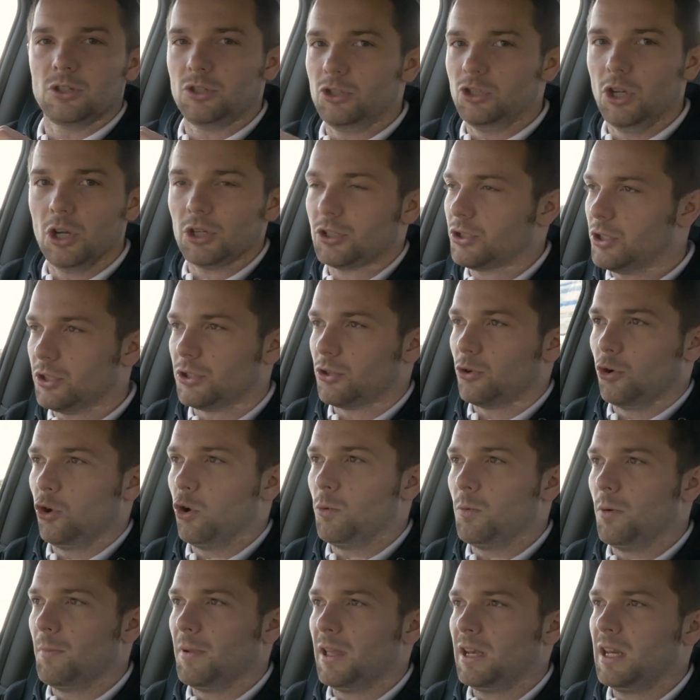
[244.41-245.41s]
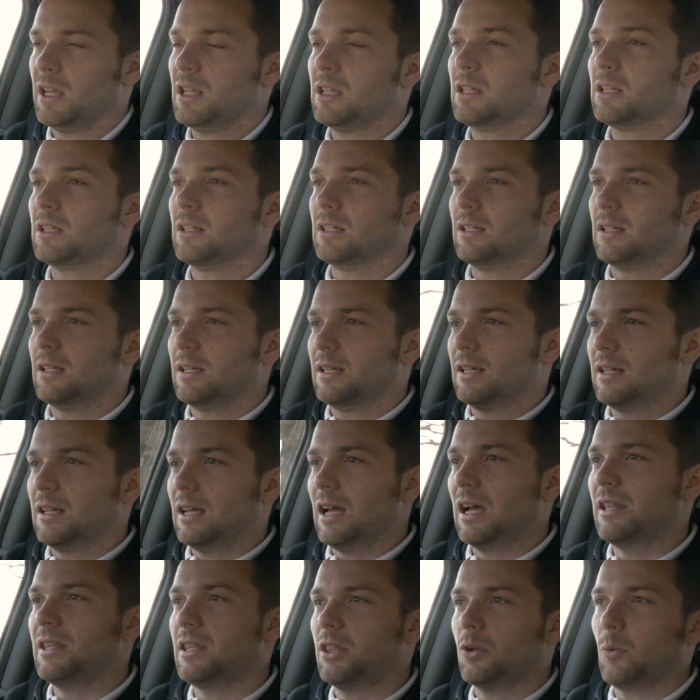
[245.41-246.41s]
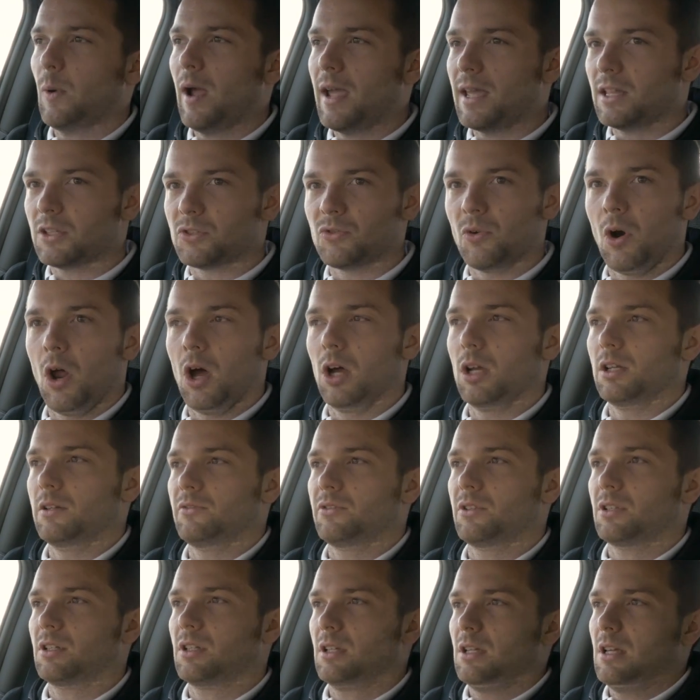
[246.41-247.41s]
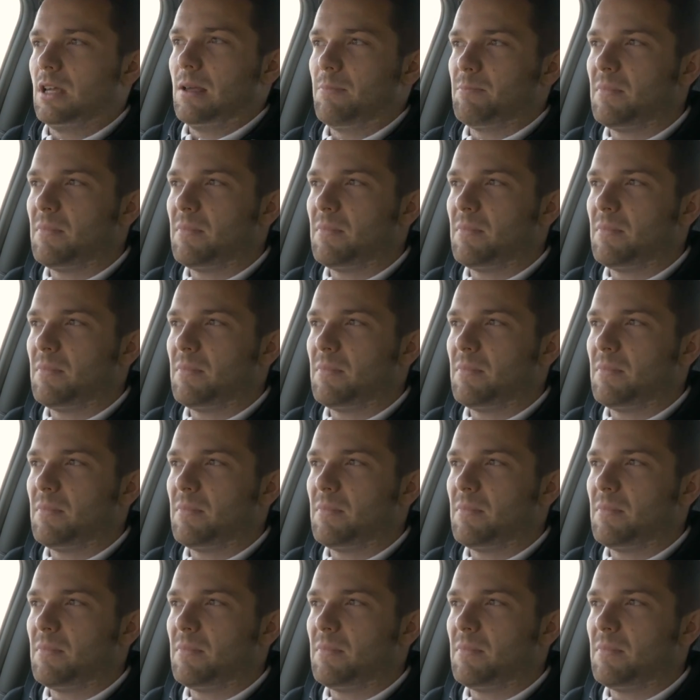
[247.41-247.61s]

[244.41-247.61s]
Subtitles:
just as a normal Mini, and then the way it drives.